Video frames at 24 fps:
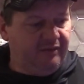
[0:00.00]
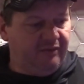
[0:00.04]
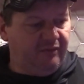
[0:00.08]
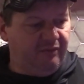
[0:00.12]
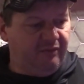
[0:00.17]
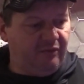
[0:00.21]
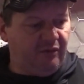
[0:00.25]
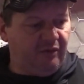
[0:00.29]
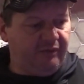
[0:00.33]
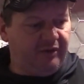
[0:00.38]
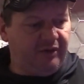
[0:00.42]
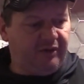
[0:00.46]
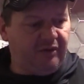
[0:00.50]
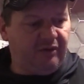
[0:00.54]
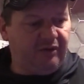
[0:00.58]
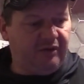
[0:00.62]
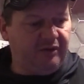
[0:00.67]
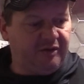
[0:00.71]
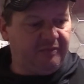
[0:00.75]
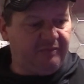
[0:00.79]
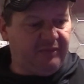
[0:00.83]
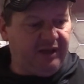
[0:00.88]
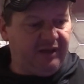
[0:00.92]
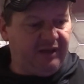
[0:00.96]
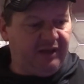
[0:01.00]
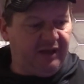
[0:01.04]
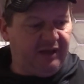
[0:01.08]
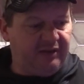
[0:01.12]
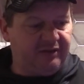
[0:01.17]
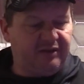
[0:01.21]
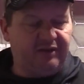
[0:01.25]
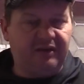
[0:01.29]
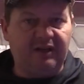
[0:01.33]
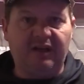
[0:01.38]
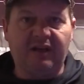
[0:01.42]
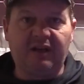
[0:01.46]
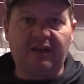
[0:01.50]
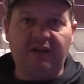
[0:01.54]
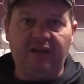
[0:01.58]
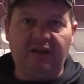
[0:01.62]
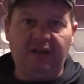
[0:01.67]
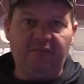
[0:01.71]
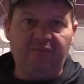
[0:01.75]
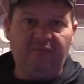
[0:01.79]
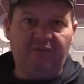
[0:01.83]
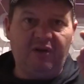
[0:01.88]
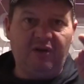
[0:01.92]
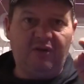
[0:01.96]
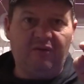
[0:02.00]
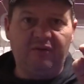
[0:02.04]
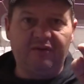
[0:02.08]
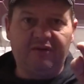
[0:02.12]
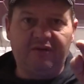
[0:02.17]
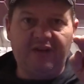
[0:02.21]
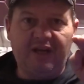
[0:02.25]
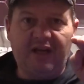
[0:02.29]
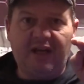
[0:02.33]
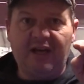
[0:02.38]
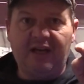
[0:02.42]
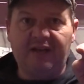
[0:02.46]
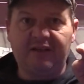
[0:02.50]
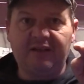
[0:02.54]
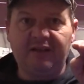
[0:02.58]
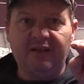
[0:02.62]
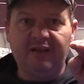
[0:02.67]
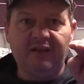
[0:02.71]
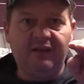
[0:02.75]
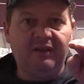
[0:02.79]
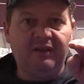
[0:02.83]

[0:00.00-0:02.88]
went over towards my dead stick, and he knows that